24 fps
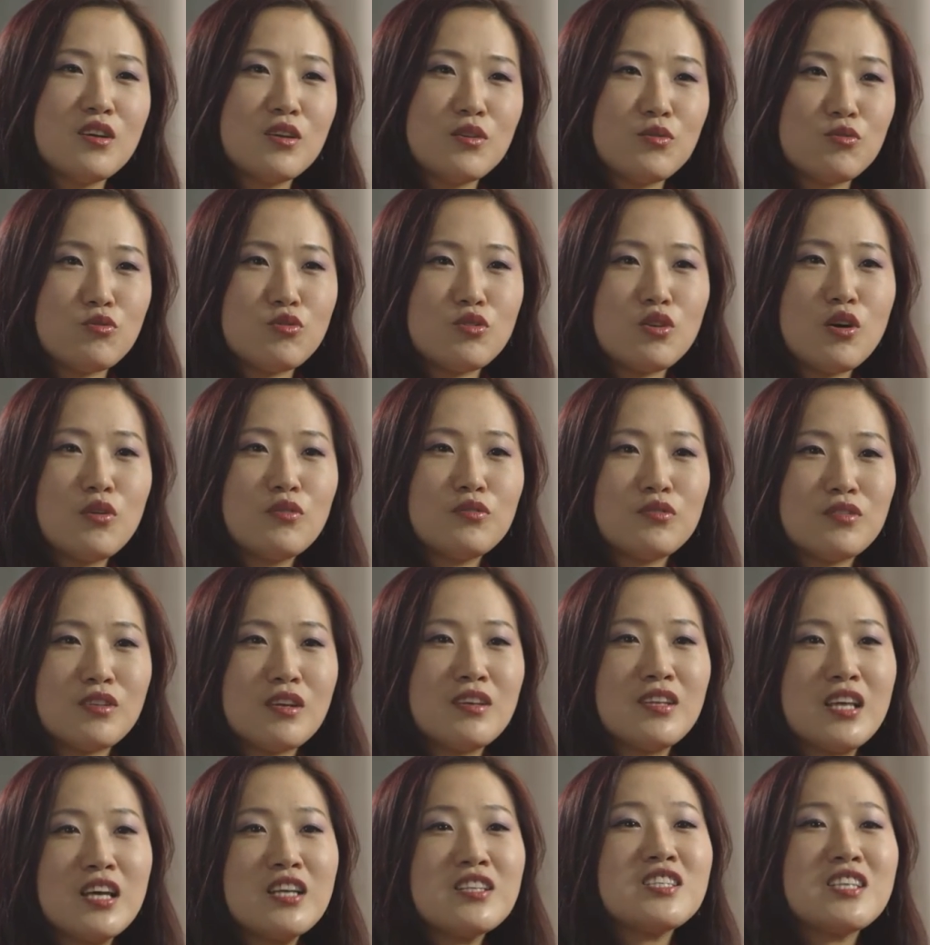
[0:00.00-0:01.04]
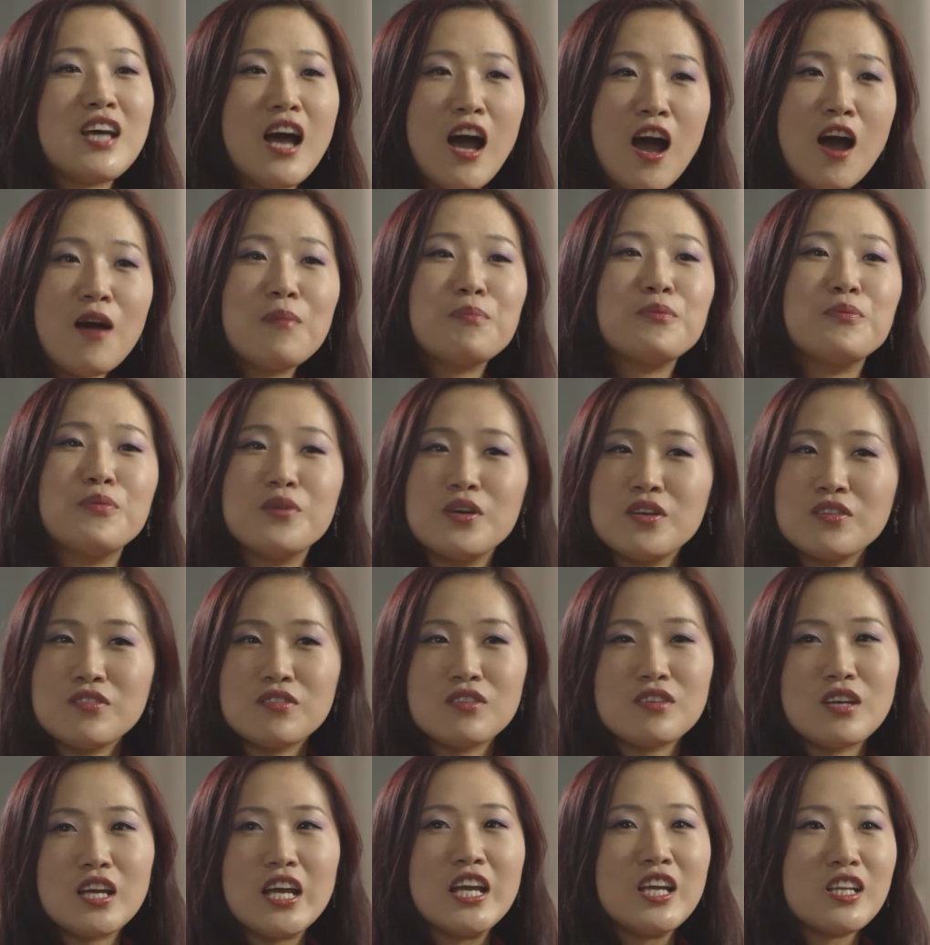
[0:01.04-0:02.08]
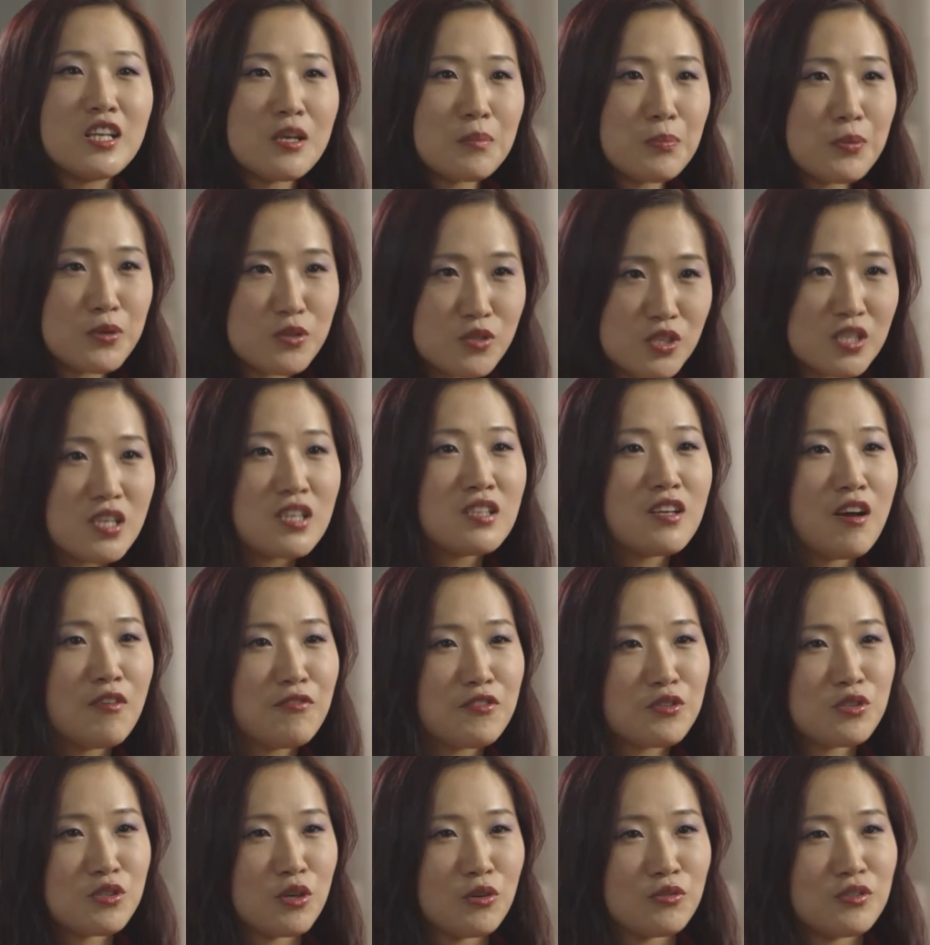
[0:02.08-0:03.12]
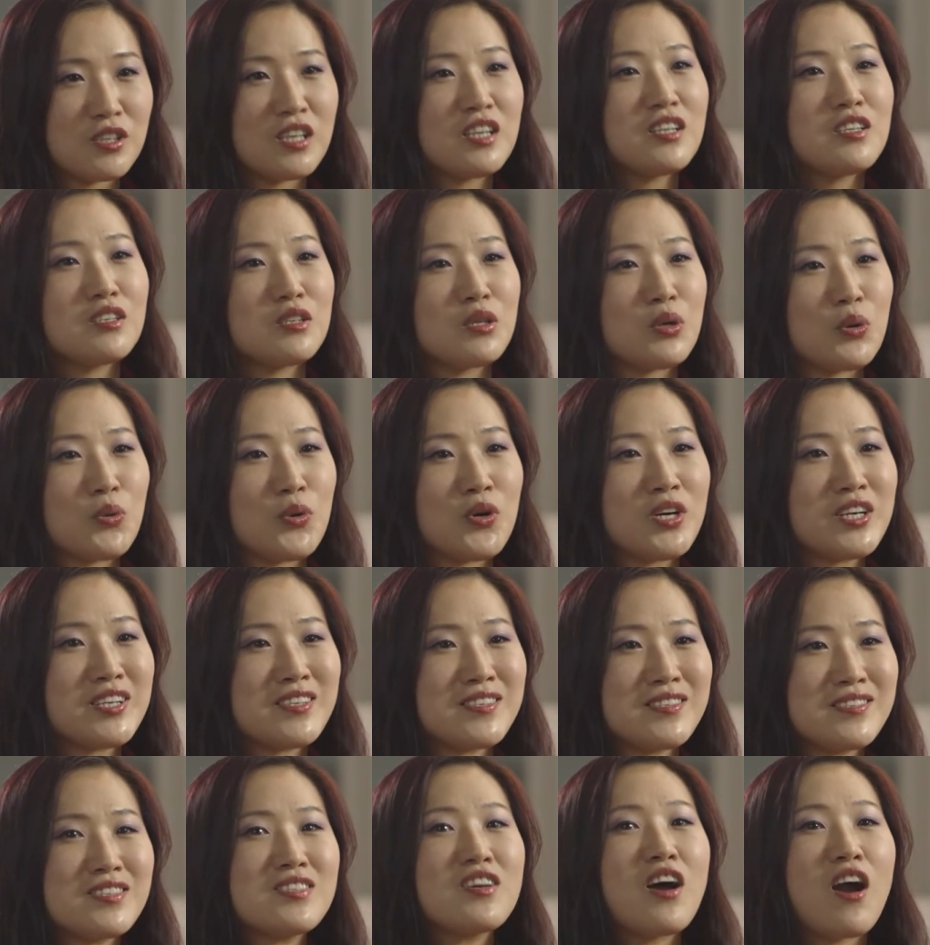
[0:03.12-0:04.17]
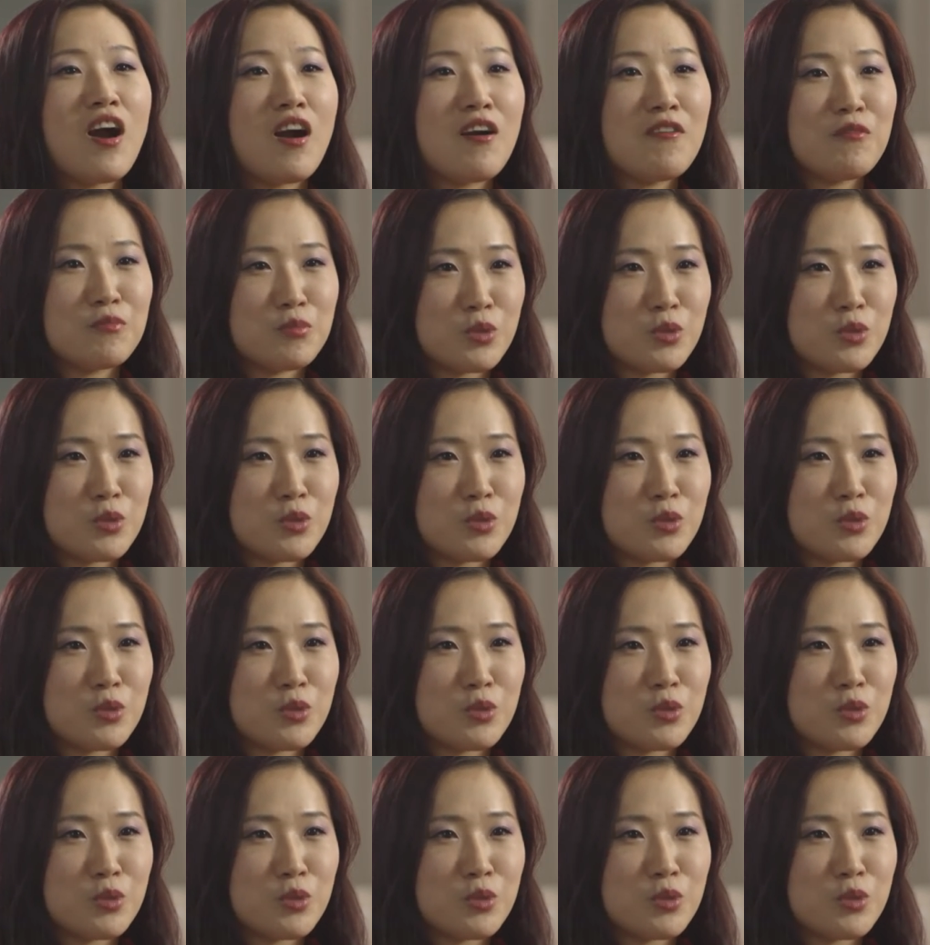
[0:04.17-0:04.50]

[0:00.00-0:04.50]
So they end up with 80% of donated organs are